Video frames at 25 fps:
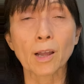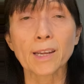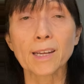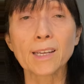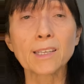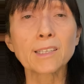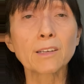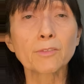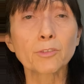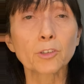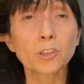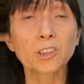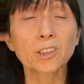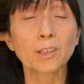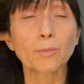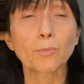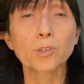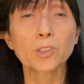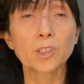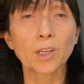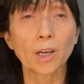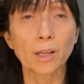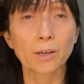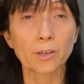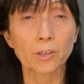easy for someone
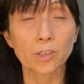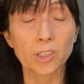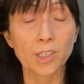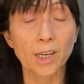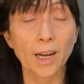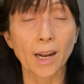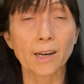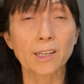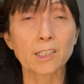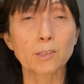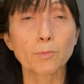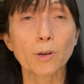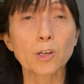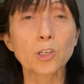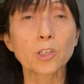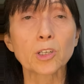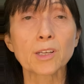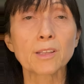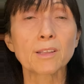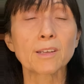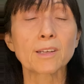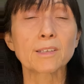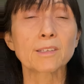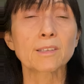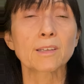to understand, especially
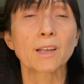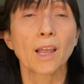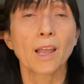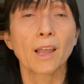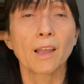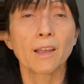these